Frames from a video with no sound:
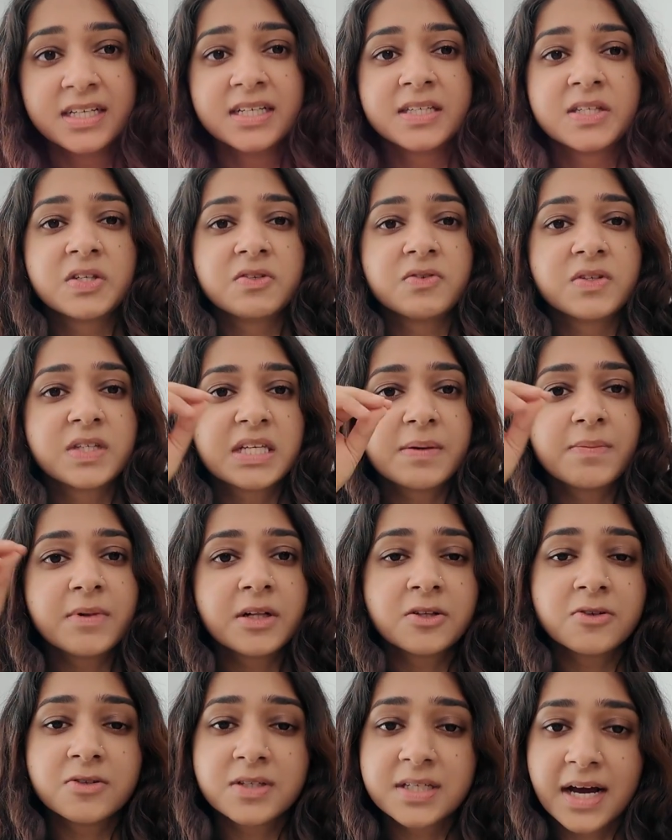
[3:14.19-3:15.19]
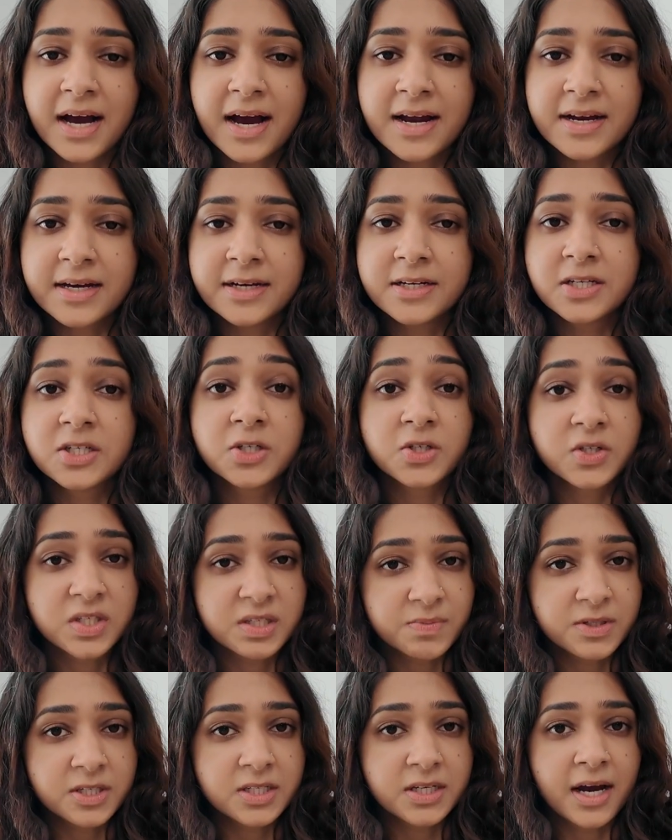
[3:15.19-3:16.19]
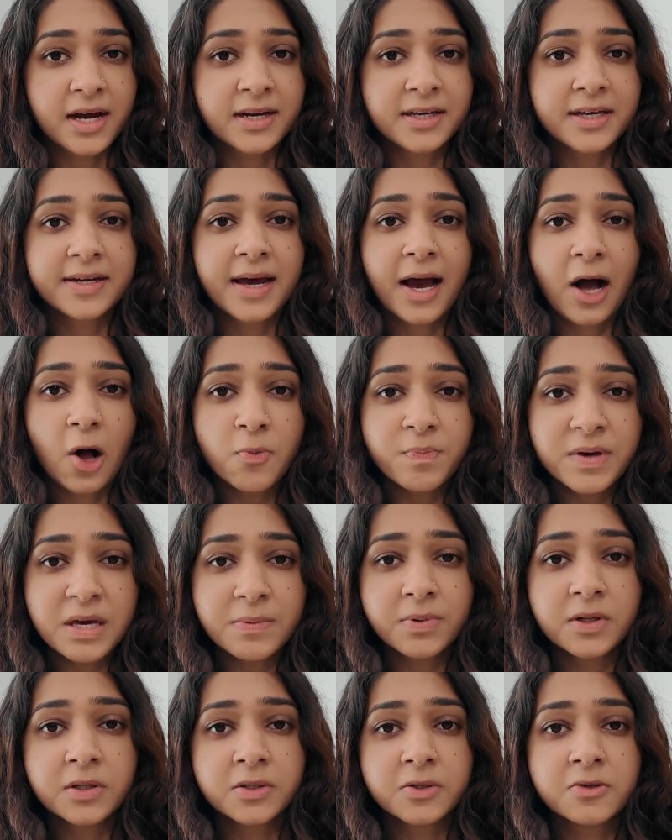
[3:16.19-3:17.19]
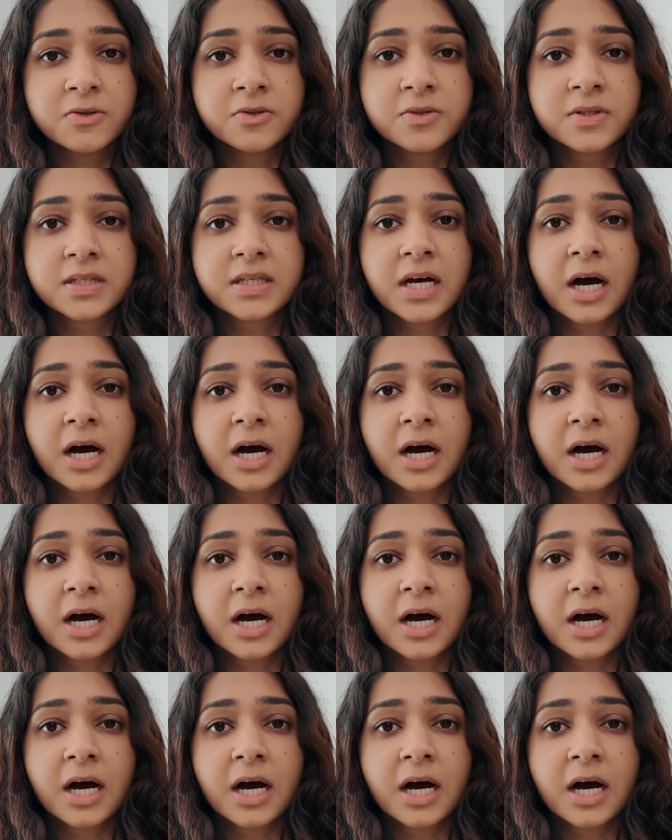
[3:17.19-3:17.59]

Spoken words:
So semaglutide and tirzepatide can help people lose